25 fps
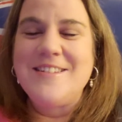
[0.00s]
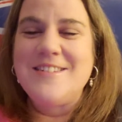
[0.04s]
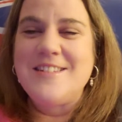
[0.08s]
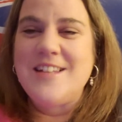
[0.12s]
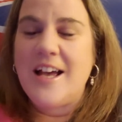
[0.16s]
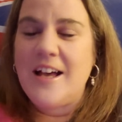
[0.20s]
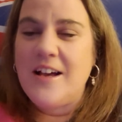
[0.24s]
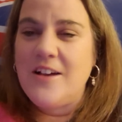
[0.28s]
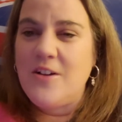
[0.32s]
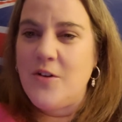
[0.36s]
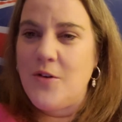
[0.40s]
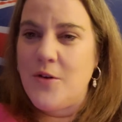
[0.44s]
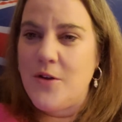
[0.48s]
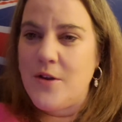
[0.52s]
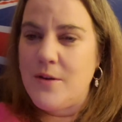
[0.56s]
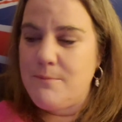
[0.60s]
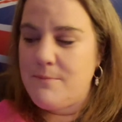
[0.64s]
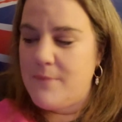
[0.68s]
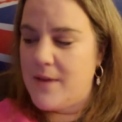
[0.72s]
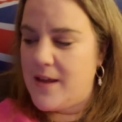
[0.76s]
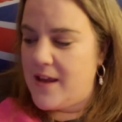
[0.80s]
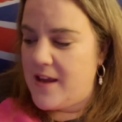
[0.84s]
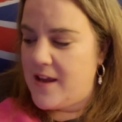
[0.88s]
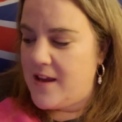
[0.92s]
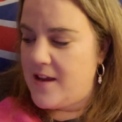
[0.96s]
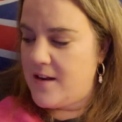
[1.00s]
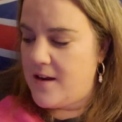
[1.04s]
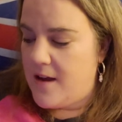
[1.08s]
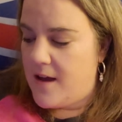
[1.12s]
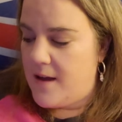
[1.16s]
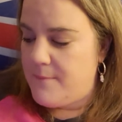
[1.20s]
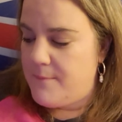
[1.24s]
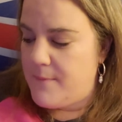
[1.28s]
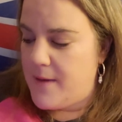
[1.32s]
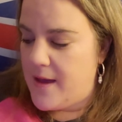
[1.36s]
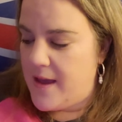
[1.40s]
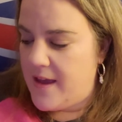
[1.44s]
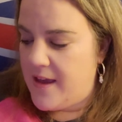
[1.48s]
taco meat
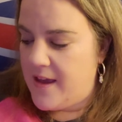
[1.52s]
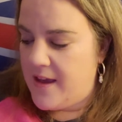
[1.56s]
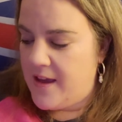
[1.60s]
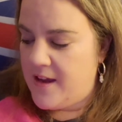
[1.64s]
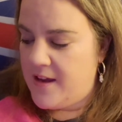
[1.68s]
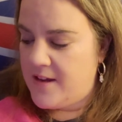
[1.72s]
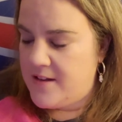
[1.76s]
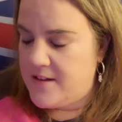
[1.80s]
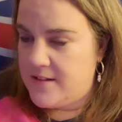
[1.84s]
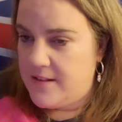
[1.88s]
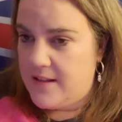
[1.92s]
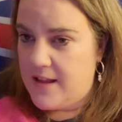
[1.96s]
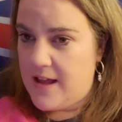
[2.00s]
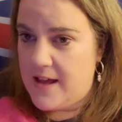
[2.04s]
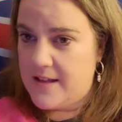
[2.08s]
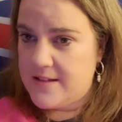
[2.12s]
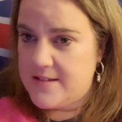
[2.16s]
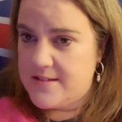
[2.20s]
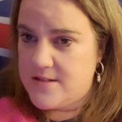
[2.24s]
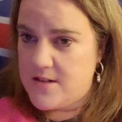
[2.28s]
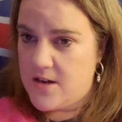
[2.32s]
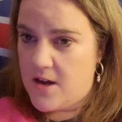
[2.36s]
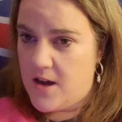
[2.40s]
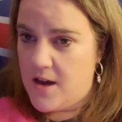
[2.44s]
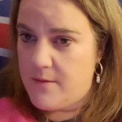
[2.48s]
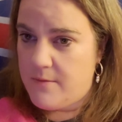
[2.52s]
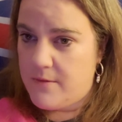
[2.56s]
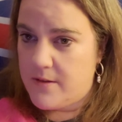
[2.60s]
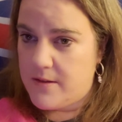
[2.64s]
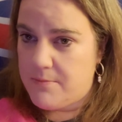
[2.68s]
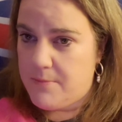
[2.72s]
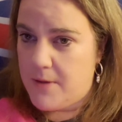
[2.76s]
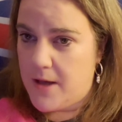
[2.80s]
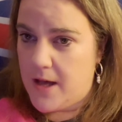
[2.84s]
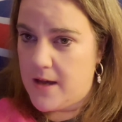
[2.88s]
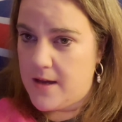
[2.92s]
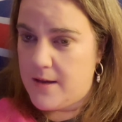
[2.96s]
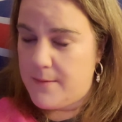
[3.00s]
I made last night
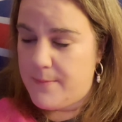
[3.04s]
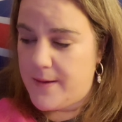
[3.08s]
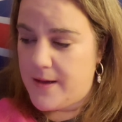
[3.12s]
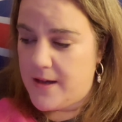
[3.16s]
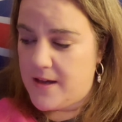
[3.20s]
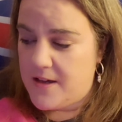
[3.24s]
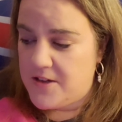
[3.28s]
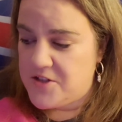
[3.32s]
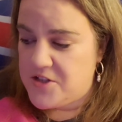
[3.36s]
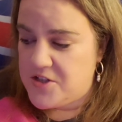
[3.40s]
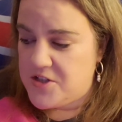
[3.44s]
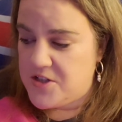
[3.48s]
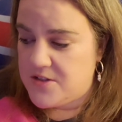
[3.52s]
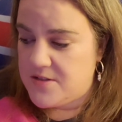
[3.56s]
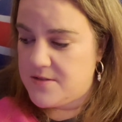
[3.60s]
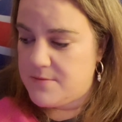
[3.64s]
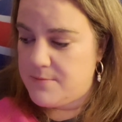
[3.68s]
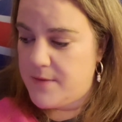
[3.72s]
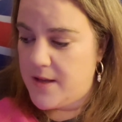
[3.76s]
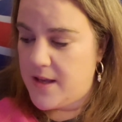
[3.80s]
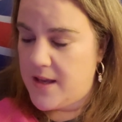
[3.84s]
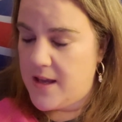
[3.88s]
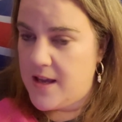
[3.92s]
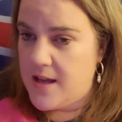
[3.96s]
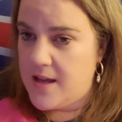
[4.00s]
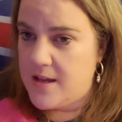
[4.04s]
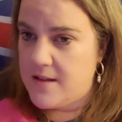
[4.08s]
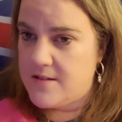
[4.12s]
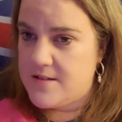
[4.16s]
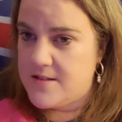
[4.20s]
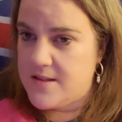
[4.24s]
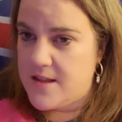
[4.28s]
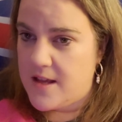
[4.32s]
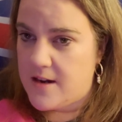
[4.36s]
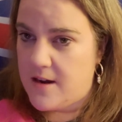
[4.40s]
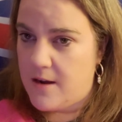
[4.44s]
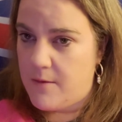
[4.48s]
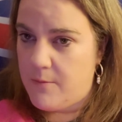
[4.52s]
with Parker Pastures meat
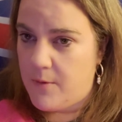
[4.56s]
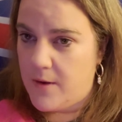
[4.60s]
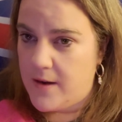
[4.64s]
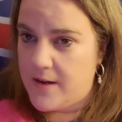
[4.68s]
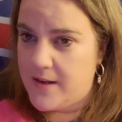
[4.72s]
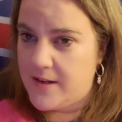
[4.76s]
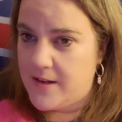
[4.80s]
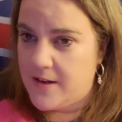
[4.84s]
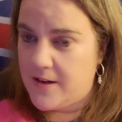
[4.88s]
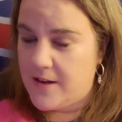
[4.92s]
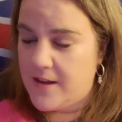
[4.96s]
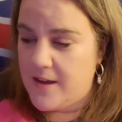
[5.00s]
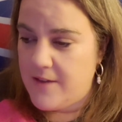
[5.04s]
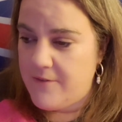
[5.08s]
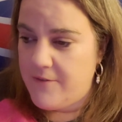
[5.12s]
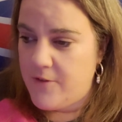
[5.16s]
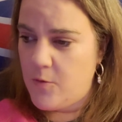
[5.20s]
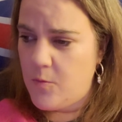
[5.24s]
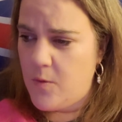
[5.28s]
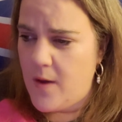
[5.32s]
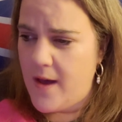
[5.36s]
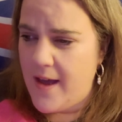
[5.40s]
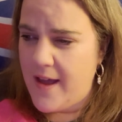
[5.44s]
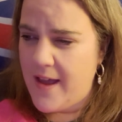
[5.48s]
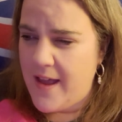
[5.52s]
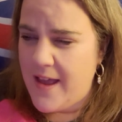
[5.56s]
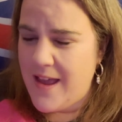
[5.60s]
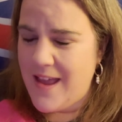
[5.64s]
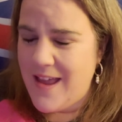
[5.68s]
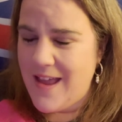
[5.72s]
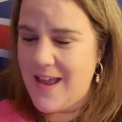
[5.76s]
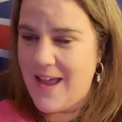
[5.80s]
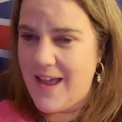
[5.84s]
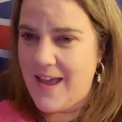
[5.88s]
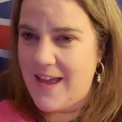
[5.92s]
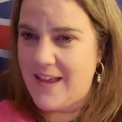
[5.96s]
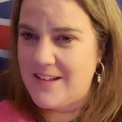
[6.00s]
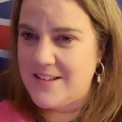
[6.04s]
that I won in a
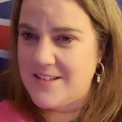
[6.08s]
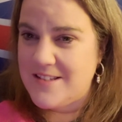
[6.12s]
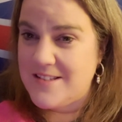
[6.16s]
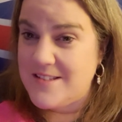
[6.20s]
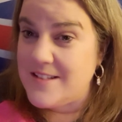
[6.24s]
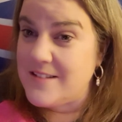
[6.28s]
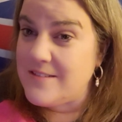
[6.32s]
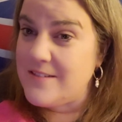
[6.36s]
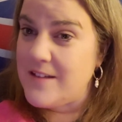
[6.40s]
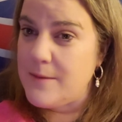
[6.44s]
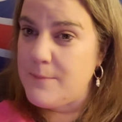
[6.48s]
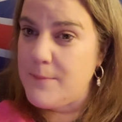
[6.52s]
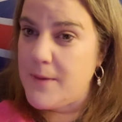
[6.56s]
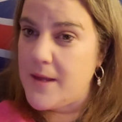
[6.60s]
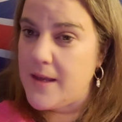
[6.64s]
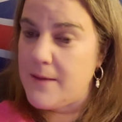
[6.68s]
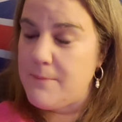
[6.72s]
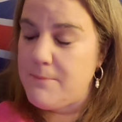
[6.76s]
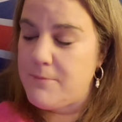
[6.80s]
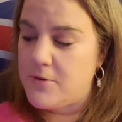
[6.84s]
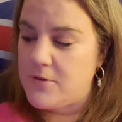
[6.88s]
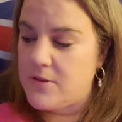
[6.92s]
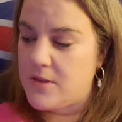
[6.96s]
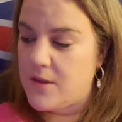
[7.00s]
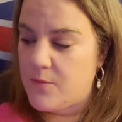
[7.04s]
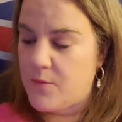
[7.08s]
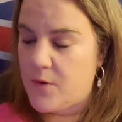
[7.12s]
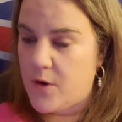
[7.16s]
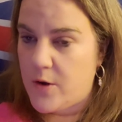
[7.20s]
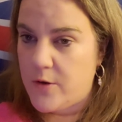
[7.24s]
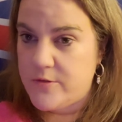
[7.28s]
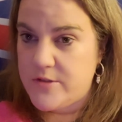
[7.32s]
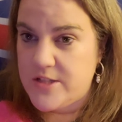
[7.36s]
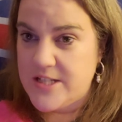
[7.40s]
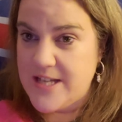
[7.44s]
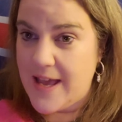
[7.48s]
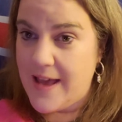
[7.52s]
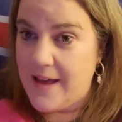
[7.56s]
giveaway. And silly me put the
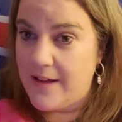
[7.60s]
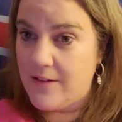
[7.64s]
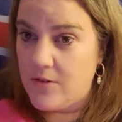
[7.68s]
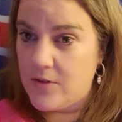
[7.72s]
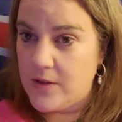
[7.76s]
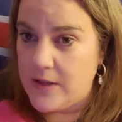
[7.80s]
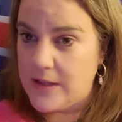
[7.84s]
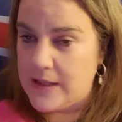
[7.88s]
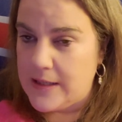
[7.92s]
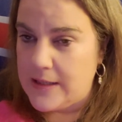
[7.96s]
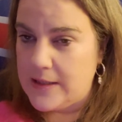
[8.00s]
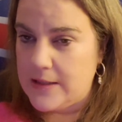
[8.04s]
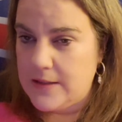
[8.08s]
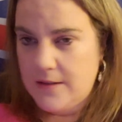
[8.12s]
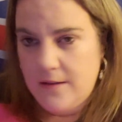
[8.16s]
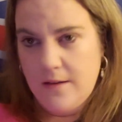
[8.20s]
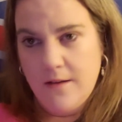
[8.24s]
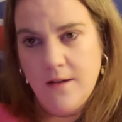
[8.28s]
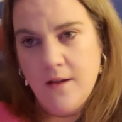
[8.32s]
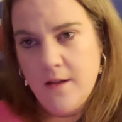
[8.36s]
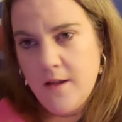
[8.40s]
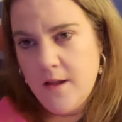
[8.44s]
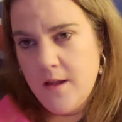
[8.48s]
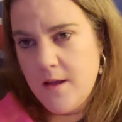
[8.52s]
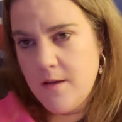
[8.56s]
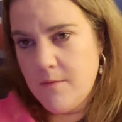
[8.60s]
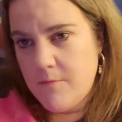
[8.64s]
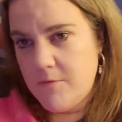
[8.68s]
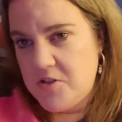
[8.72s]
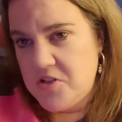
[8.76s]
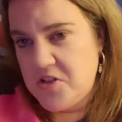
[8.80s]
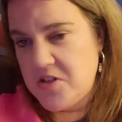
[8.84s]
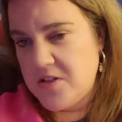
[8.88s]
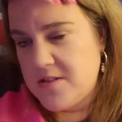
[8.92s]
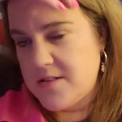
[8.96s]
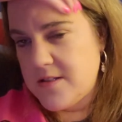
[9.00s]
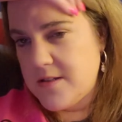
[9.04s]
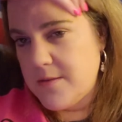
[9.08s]
rotel in,
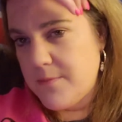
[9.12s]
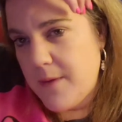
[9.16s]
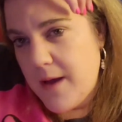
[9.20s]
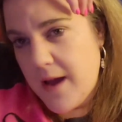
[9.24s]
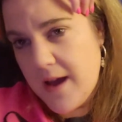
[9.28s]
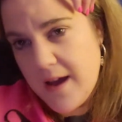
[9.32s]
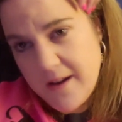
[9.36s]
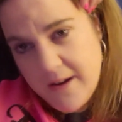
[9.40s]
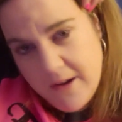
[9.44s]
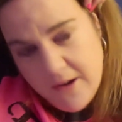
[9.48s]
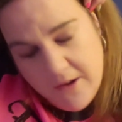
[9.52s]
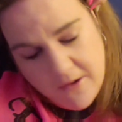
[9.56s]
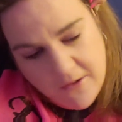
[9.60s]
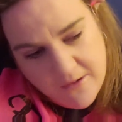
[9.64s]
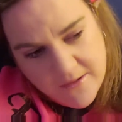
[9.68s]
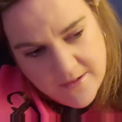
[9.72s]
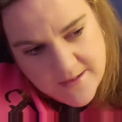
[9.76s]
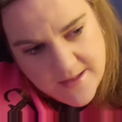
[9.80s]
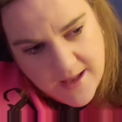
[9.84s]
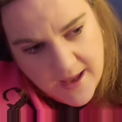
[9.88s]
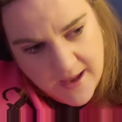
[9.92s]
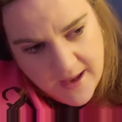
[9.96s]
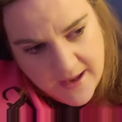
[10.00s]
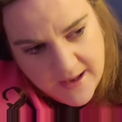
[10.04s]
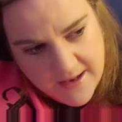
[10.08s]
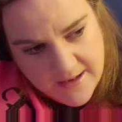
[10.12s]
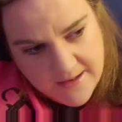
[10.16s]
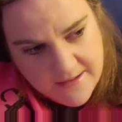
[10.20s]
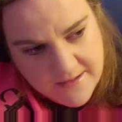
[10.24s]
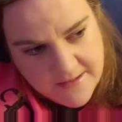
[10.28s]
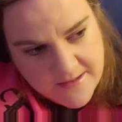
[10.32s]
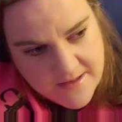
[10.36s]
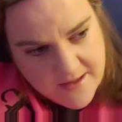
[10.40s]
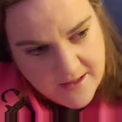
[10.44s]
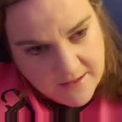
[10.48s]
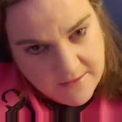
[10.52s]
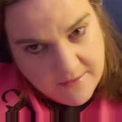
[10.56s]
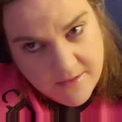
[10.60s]
which is tomatoes
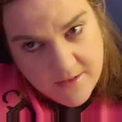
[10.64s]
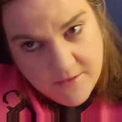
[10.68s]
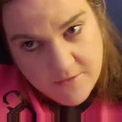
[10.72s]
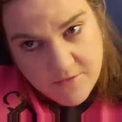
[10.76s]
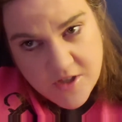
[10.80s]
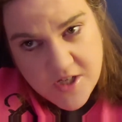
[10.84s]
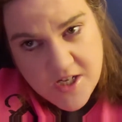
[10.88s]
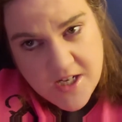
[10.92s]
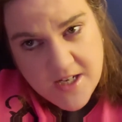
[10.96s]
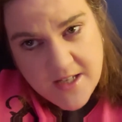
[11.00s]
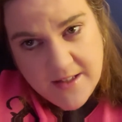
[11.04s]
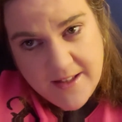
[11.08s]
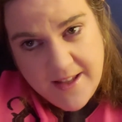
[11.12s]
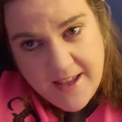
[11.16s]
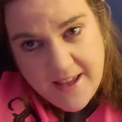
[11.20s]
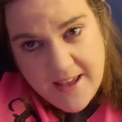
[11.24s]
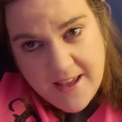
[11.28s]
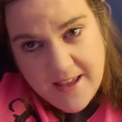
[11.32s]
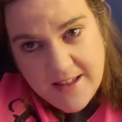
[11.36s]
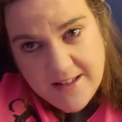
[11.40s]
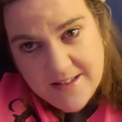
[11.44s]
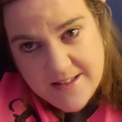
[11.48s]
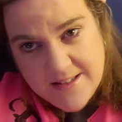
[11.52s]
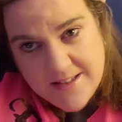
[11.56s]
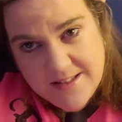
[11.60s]
and the little chilies